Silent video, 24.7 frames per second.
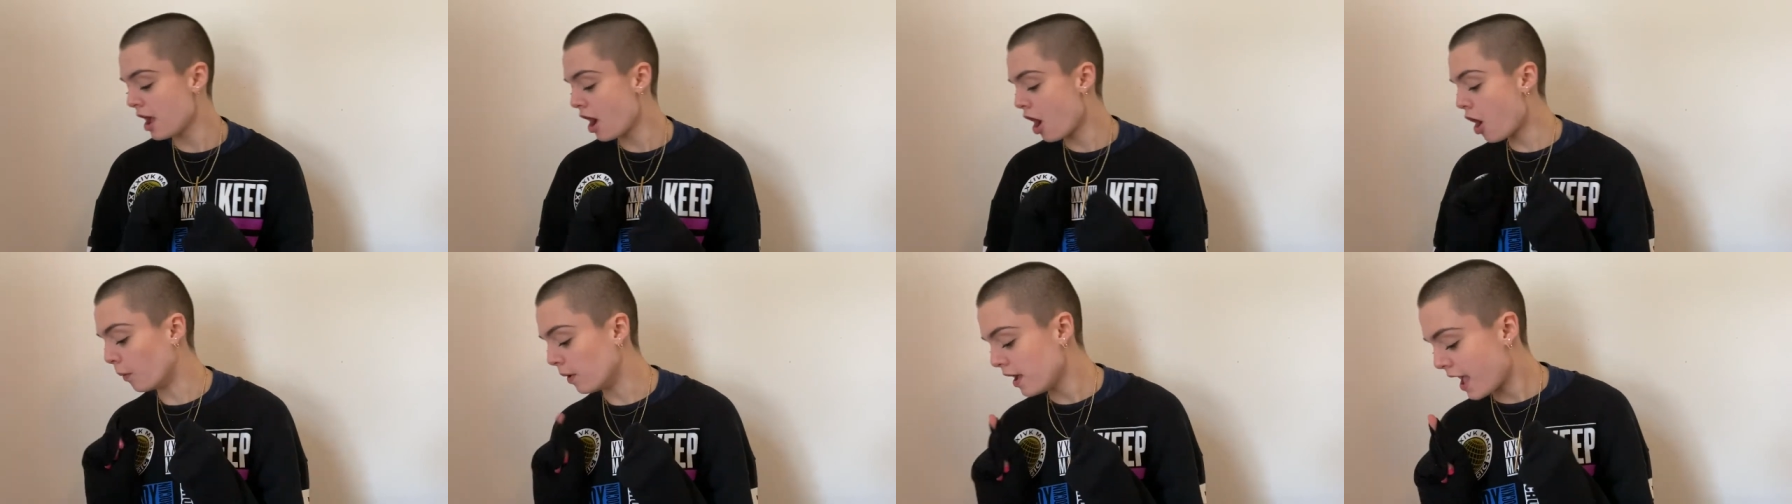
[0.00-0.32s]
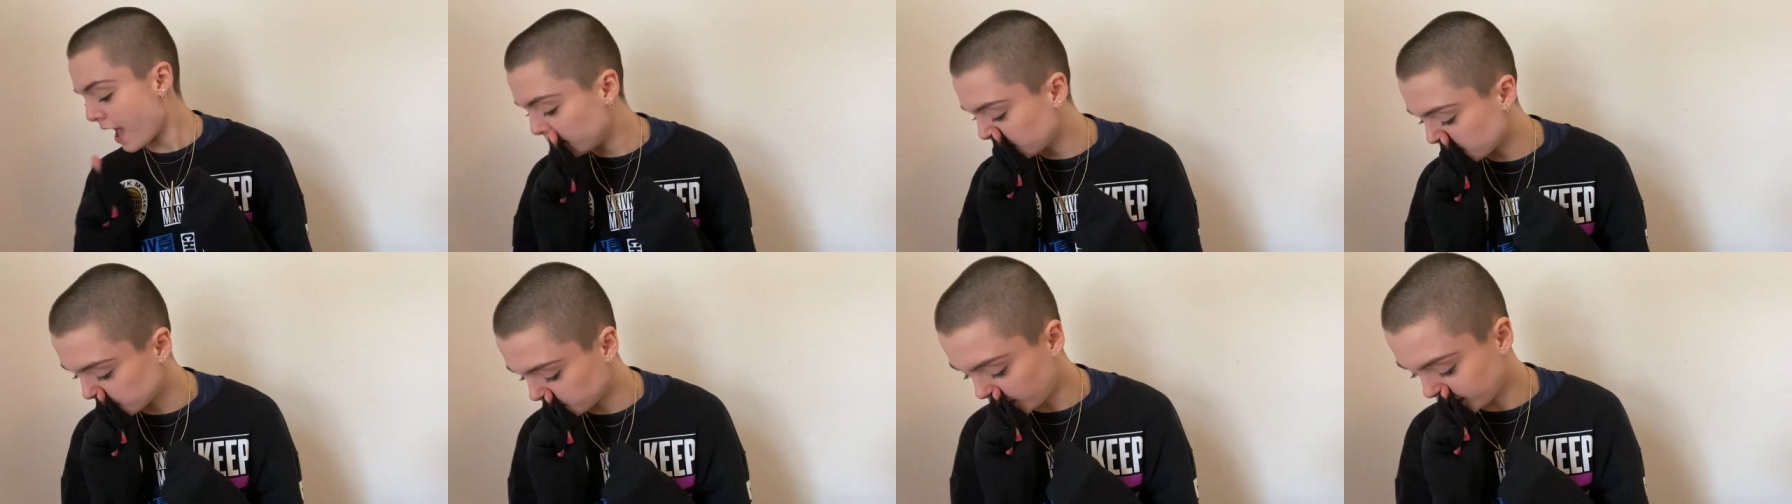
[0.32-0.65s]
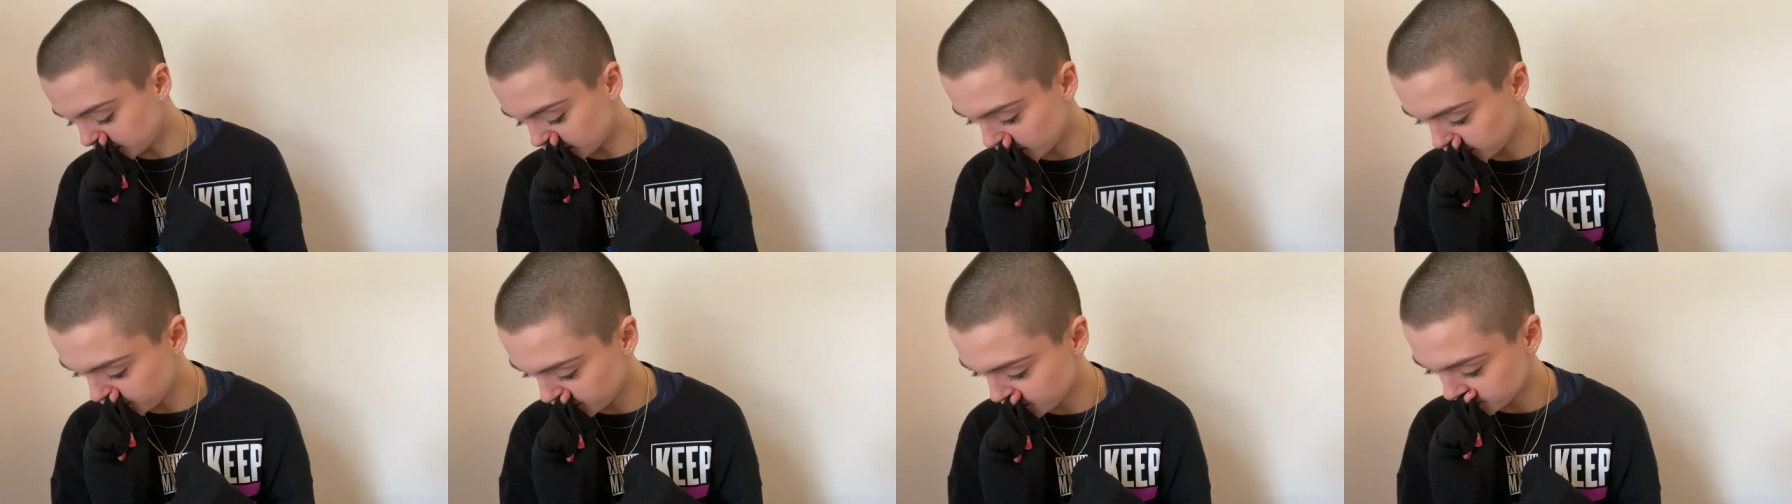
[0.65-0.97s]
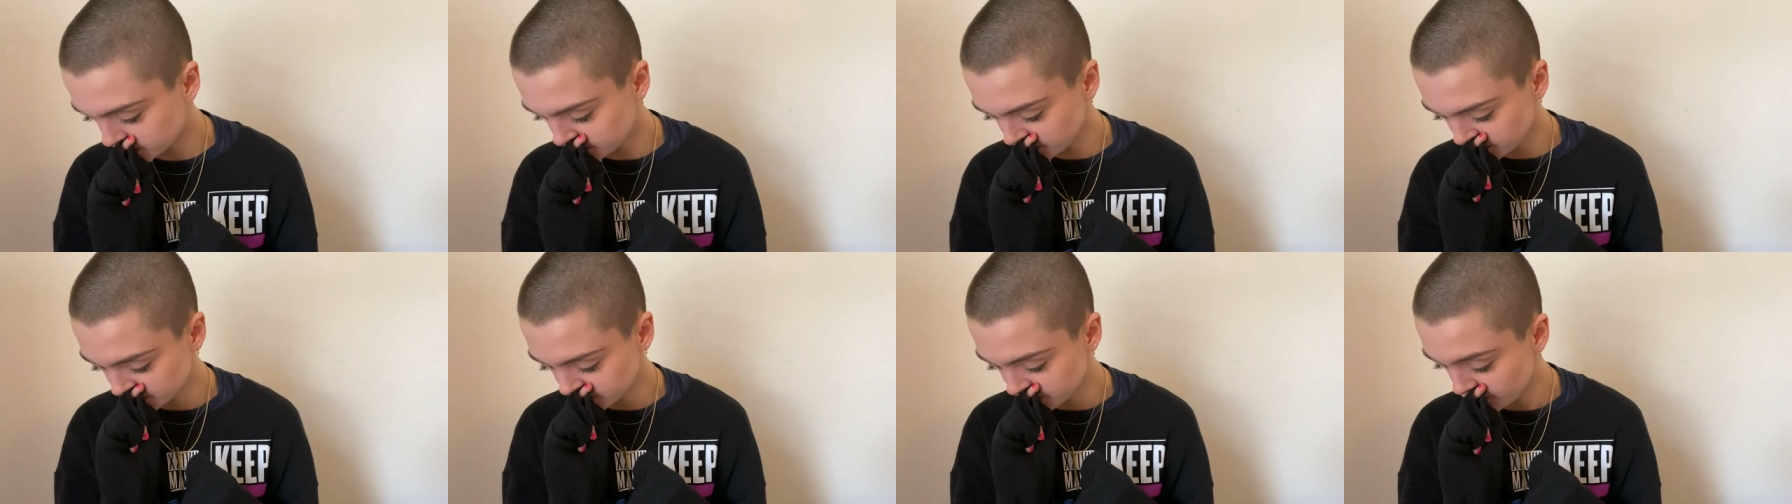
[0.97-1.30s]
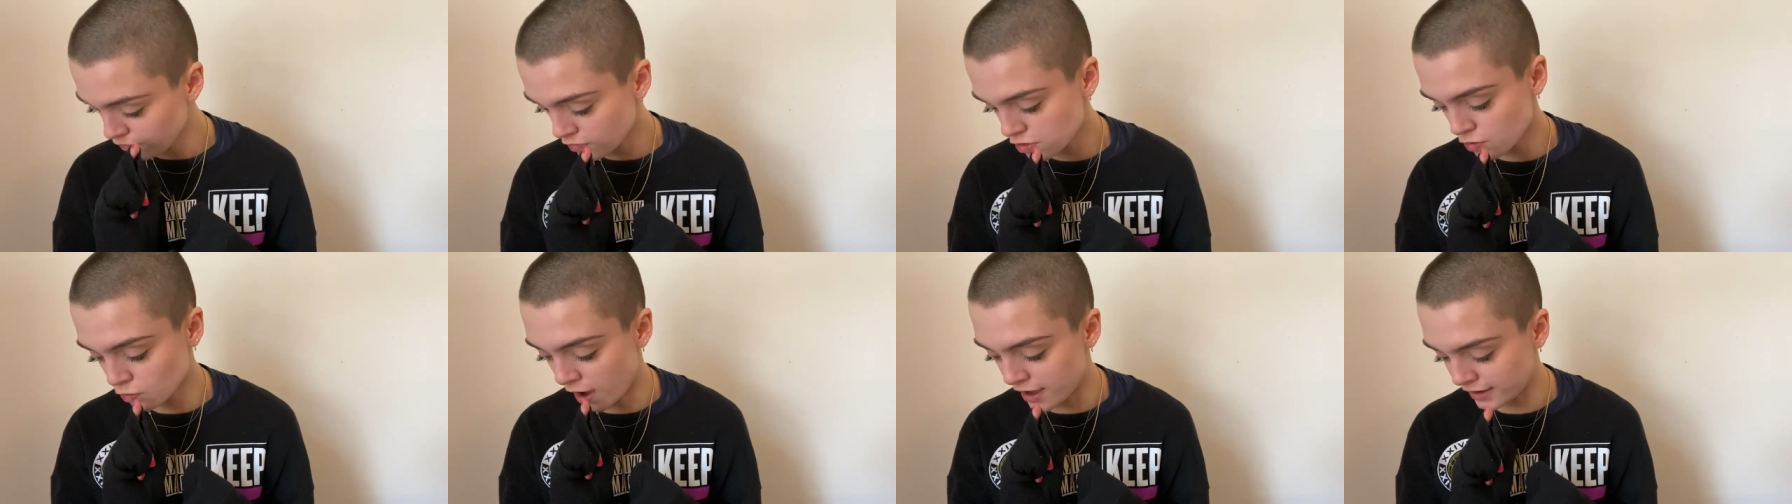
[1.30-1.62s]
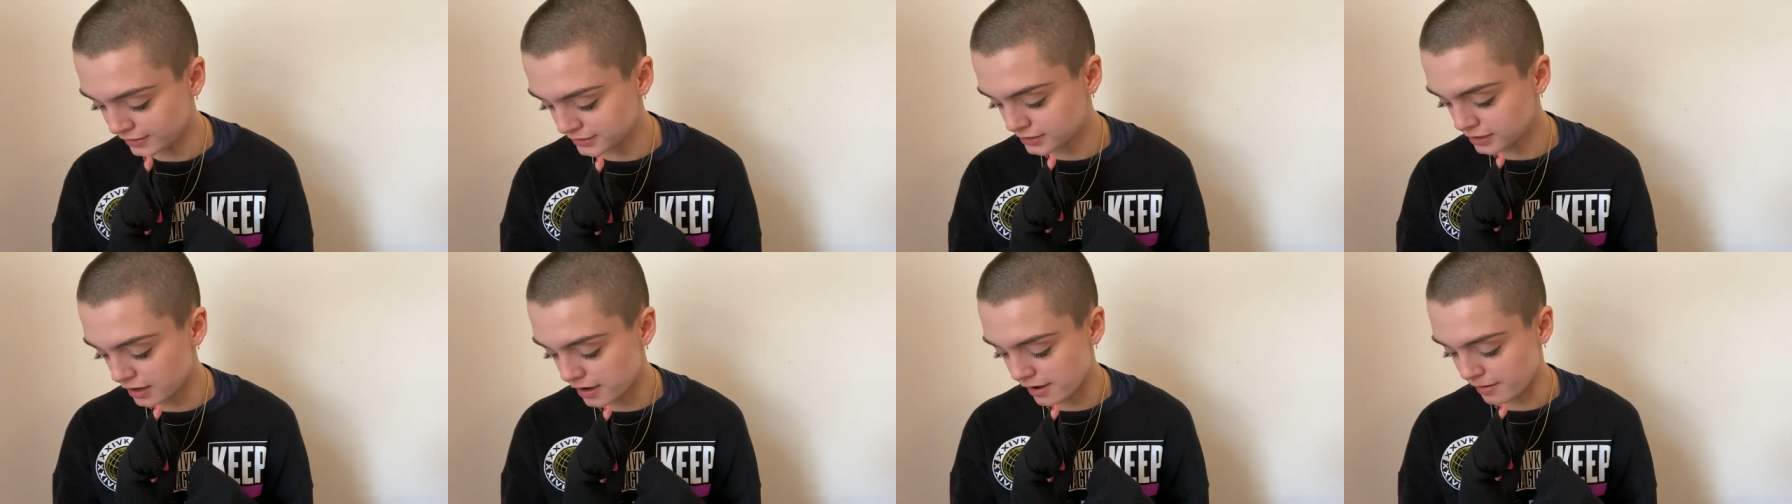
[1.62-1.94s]
Oh, and what I did want to do
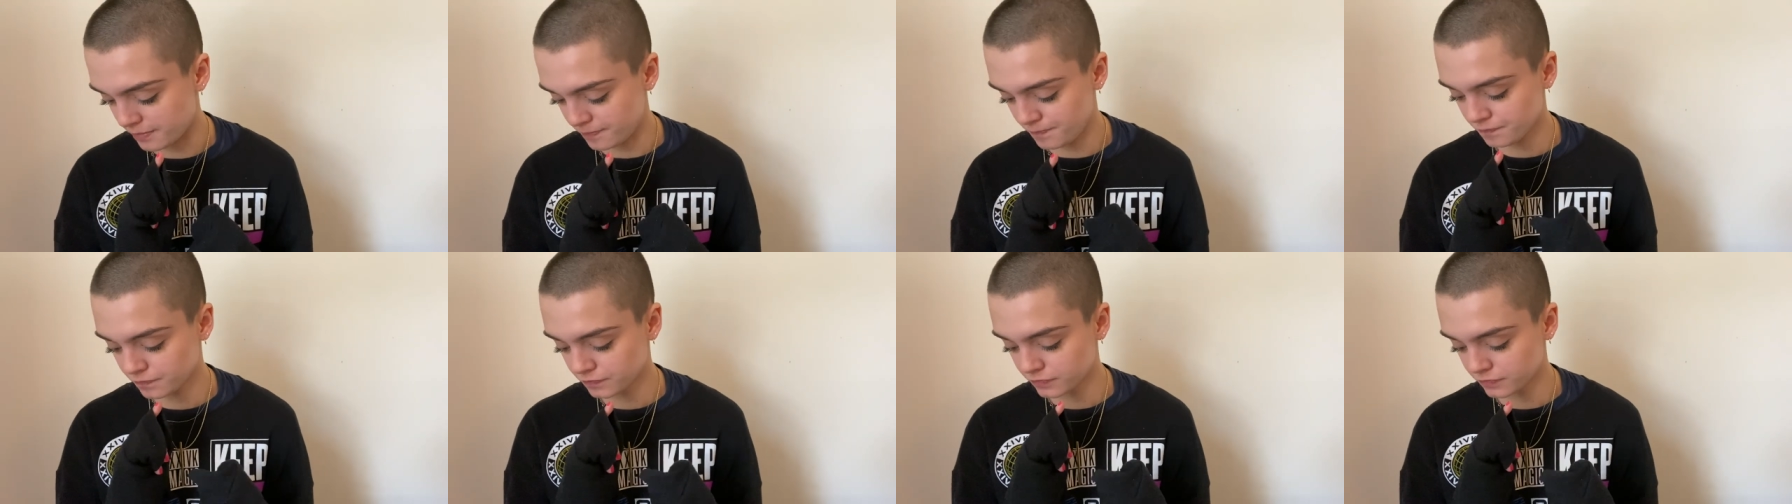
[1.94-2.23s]
was, um,